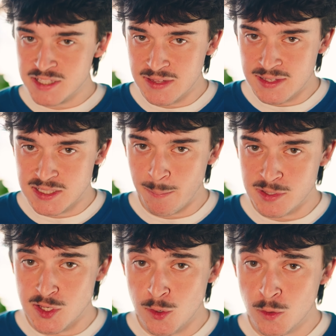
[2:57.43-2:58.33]
seen this
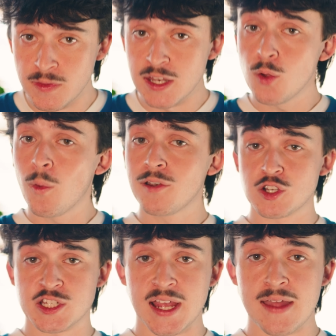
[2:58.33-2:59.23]
episode, then you
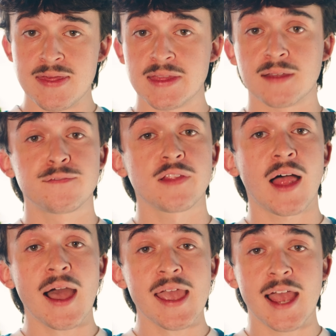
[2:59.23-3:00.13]
understand that the
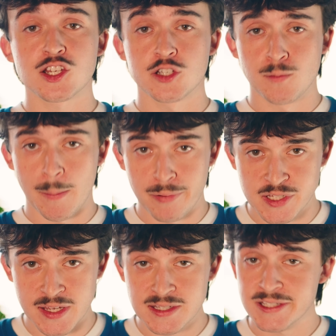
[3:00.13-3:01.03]
fly actually
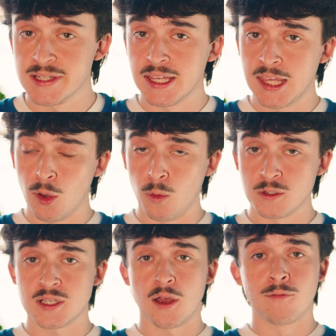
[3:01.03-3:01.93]
represents the
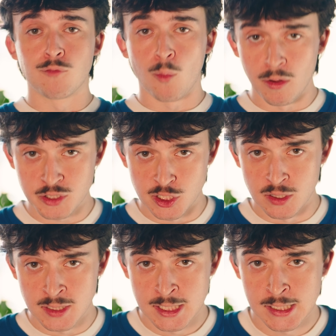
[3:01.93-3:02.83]
guilt of Walter.